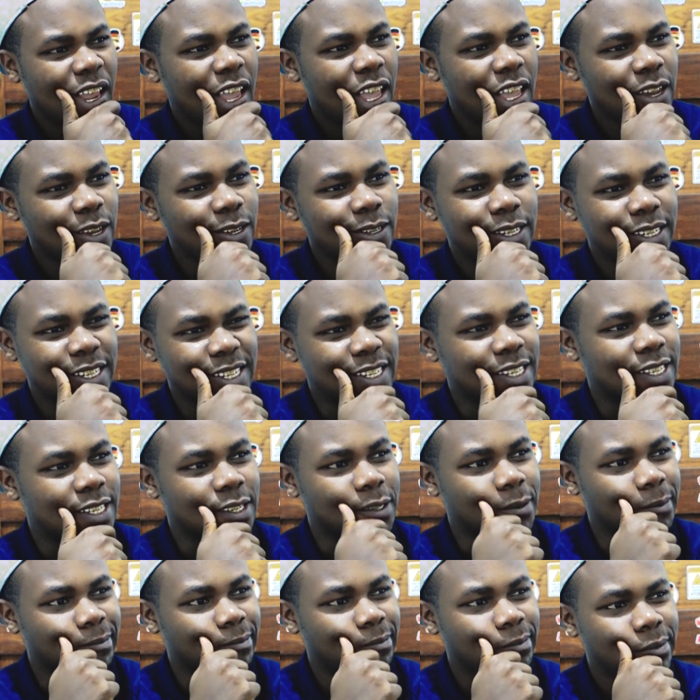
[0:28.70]

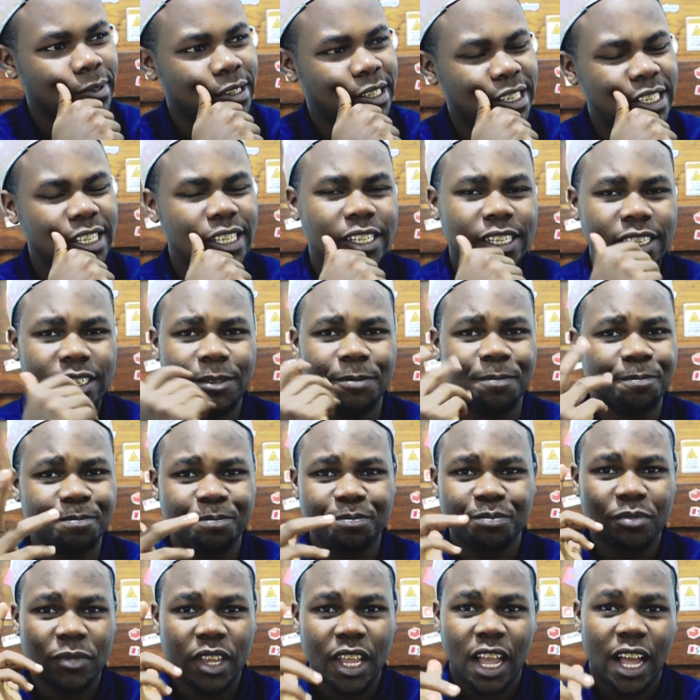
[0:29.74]
ecosystem. Still,
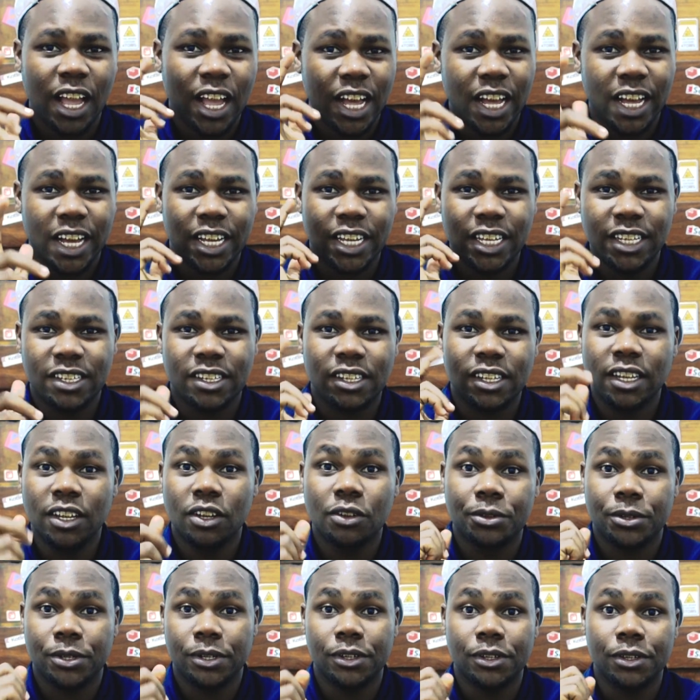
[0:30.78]
it's
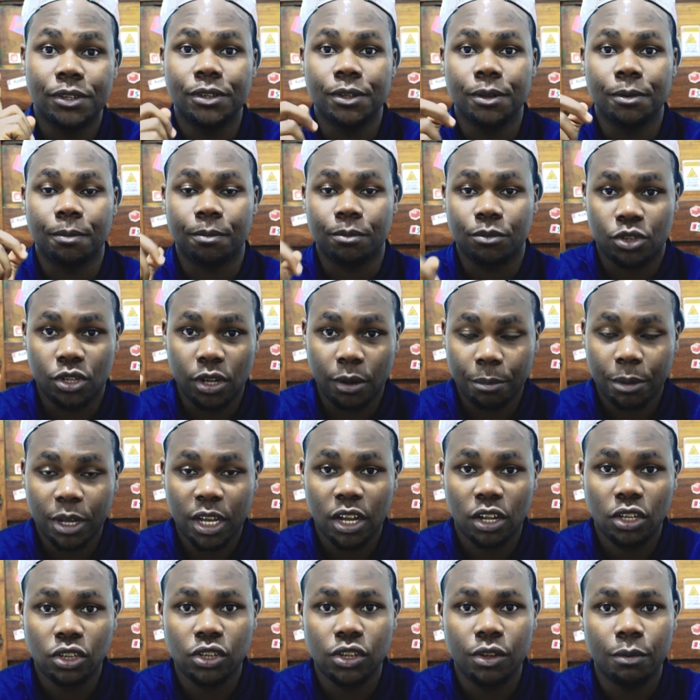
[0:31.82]
ecosystem. Jumping
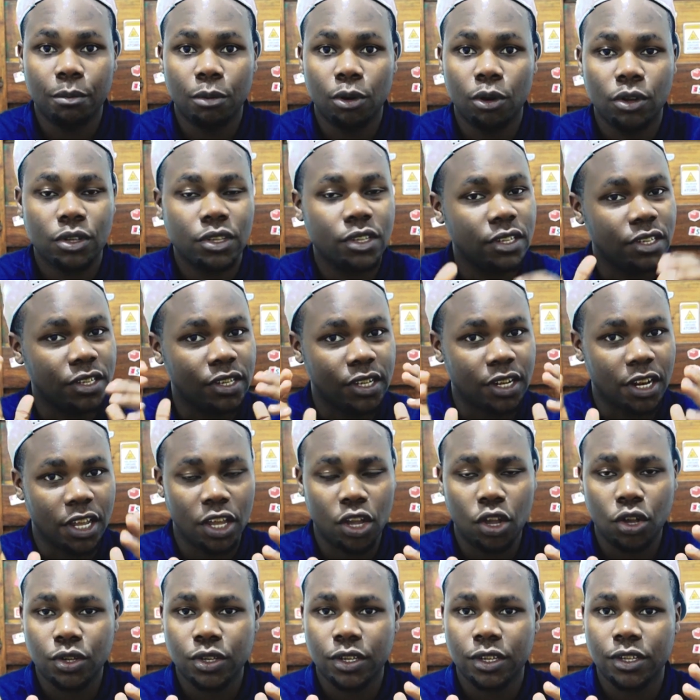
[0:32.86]
out the box, it's an
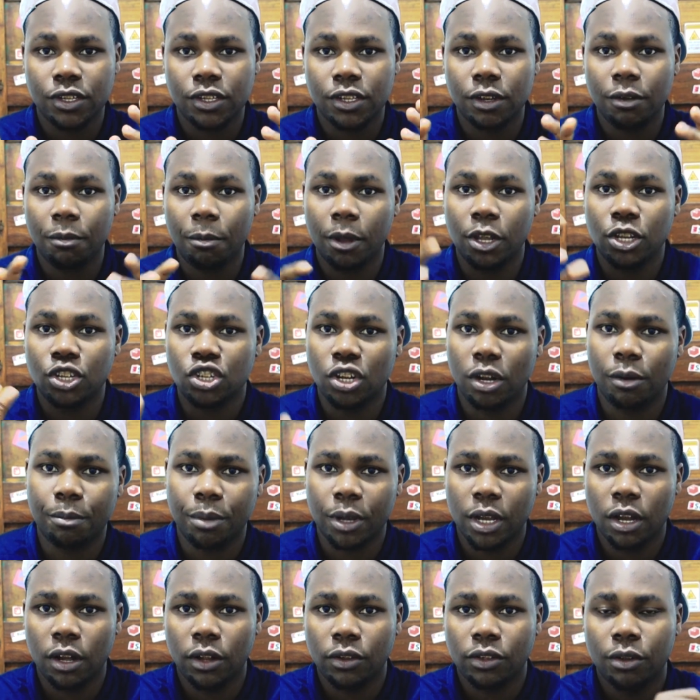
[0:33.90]
ecosystem, and
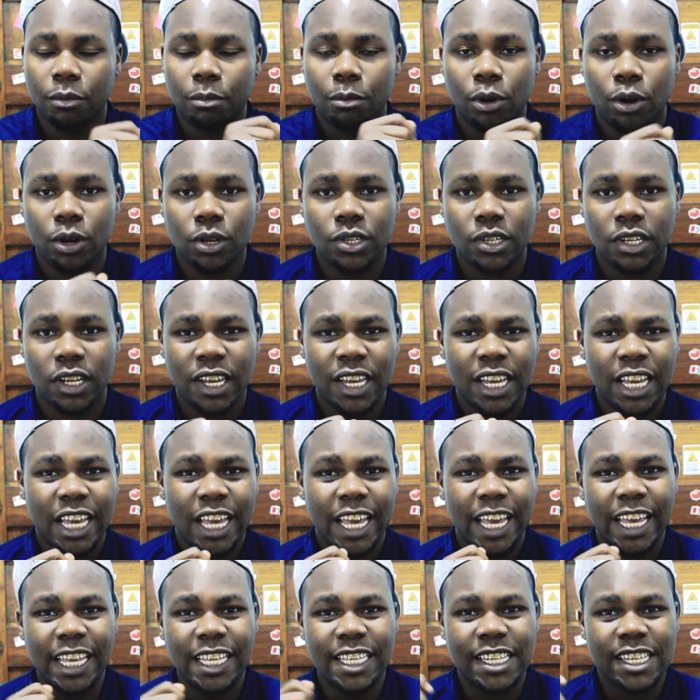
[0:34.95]
jumping out the box,
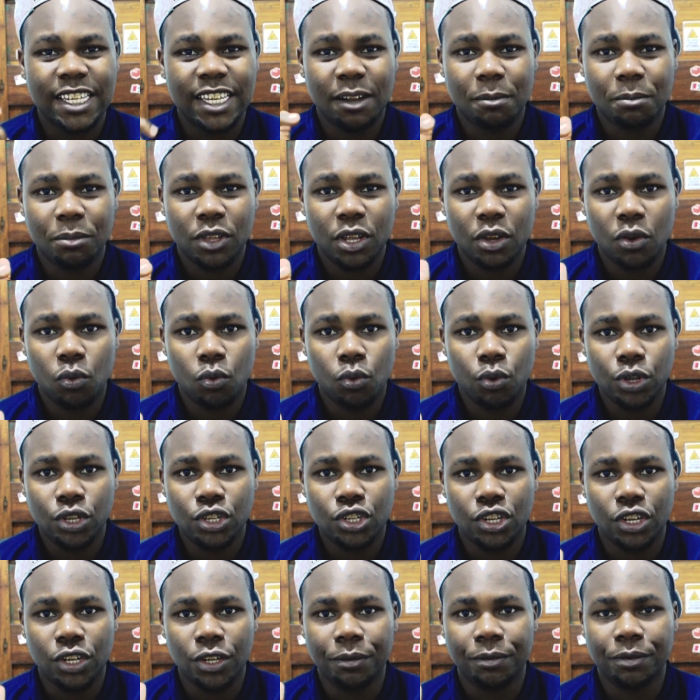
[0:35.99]
it's something
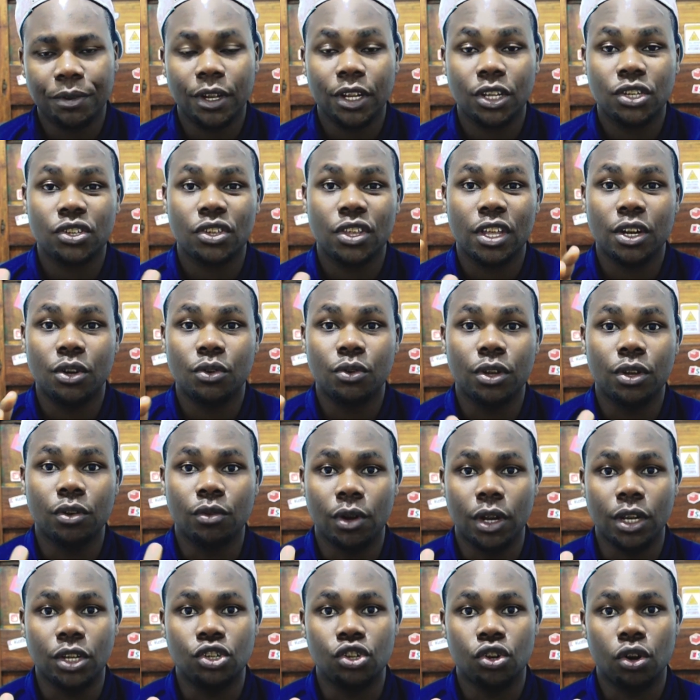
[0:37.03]
which Infinix, they're doing
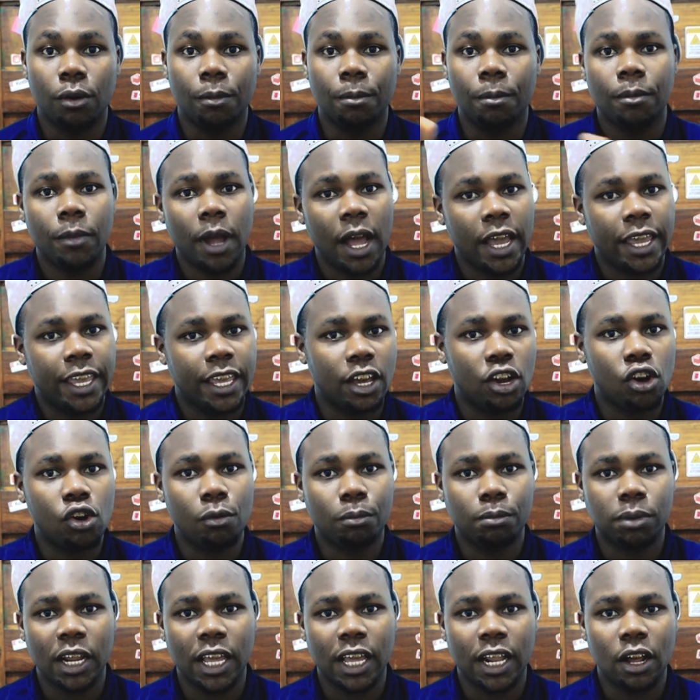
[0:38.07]
great job. I can't
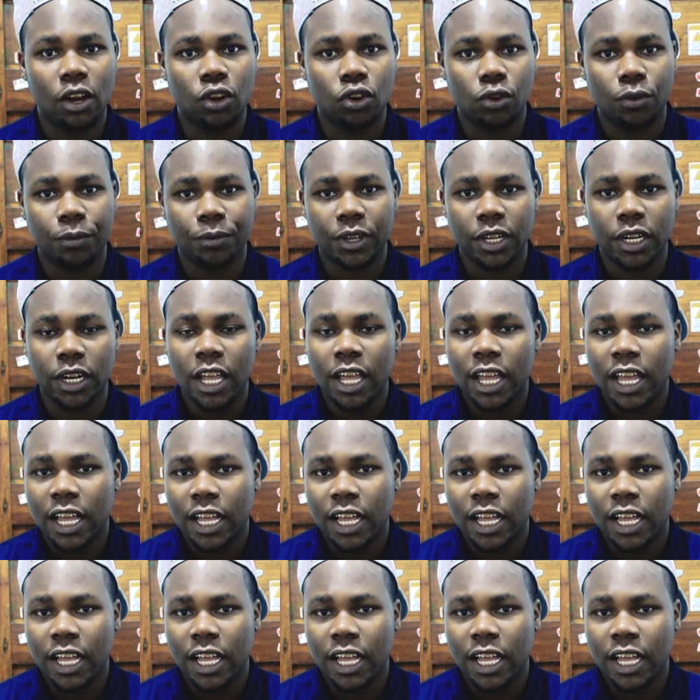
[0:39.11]
complain out of it.